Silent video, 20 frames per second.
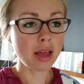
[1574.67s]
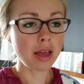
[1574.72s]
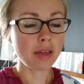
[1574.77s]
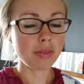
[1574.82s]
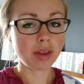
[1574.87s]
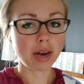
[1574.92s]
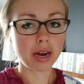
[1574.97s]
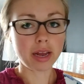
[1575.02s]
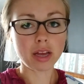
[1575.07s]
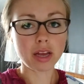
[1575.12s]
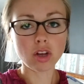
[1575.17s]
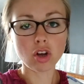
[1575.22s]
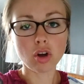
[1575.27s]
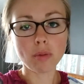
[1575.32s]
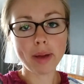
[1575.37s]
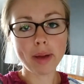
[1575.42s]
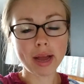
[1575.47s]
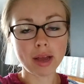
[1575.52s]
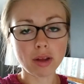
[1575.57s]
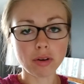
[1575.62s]
that I can go
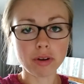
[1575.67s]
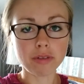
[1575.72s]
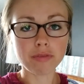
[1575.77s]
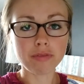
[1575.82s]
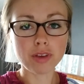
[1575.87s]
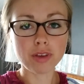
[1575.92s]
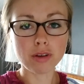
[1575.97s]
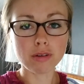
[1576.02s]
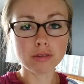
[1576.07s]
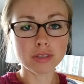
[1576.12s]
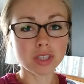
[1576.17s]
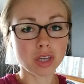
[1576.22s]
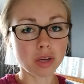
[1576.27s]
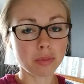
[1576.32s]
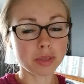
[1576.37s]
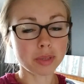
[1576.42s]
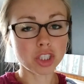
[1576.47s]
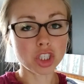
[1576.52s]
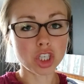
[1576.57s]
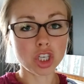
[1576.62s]
back and review, took a
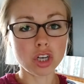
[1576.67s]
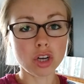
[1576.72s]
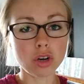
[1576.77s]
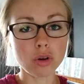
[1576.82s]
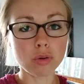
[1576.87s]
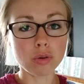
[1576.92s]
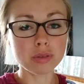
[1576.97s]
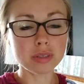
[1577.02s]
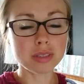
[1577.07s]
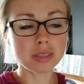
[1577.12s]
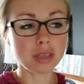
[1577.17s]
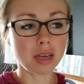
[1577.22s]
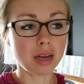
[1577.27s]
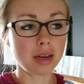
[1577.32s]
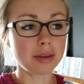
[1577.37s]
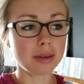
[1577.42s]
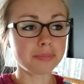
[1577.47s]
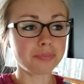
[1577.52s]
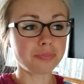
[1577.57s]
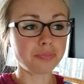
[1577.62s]
bunch of notes.
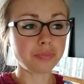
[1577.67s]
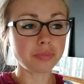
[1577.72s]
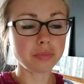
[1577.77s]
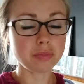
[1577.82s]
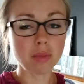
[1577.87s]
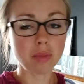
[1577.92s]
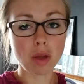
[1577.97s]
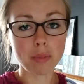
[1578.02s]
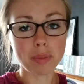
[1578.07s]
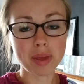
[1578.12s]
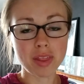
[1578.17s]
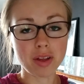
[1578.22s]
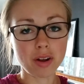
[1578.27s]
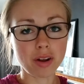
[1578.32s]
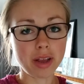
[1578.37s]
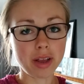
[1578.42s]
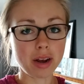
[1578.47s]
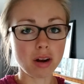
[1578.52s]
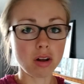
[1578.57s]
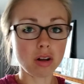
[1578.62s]
I'll be there
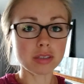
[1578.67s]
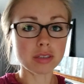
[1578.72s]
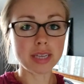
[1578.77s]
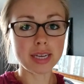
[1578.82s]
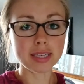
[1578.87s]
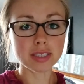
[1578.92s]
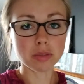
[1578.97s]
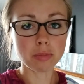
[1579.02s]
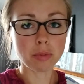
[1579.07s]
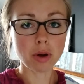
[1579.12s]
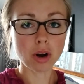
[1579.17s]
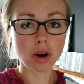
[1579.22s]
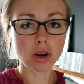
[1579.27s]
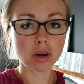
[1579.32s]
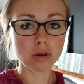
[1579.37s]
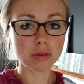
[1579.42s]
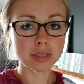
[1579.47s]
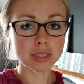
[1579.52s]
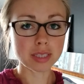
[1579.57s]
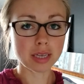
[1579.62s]
again all day
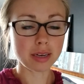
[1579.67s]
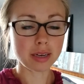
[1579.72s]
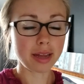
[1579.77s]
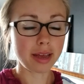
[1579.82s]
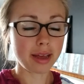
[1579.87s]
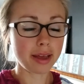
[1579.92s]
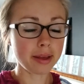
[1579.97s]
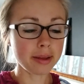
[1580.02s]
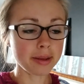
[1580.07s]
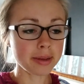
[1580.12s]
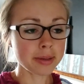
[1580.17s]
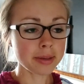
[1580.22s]
tomorrow, Sunday,